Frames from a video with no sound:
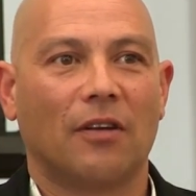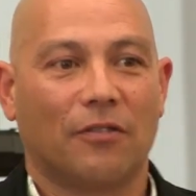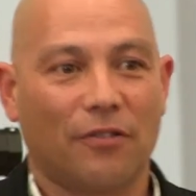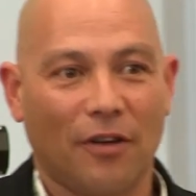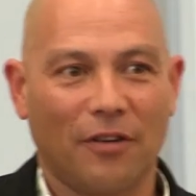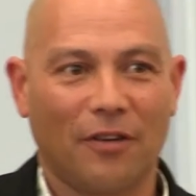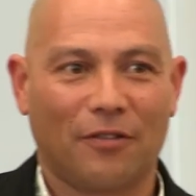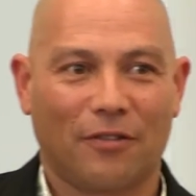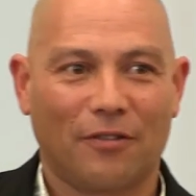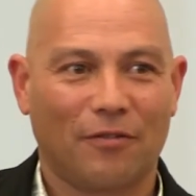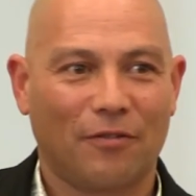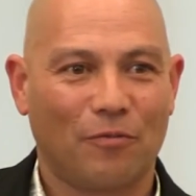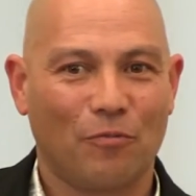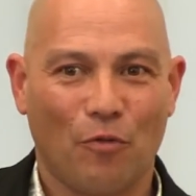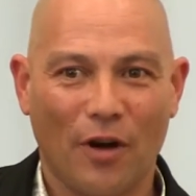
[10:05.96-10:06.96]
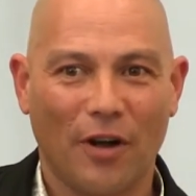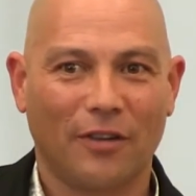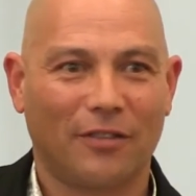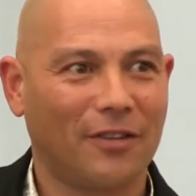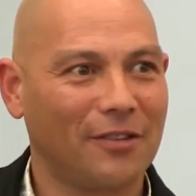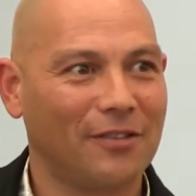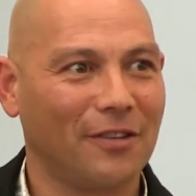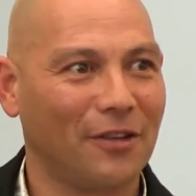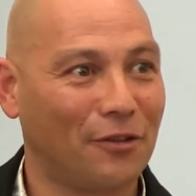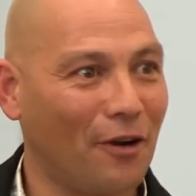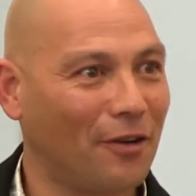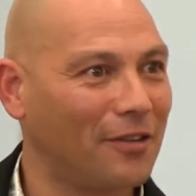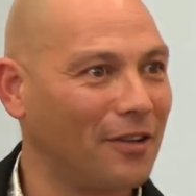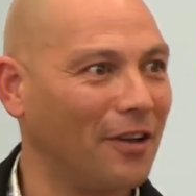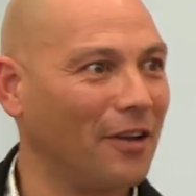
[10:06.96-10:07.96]
So you, why doesn't the
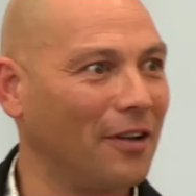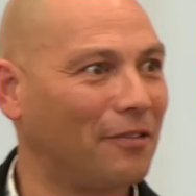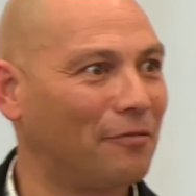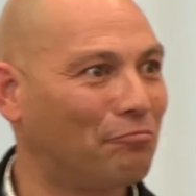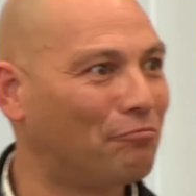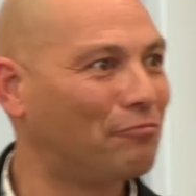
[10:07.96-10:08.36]
doctor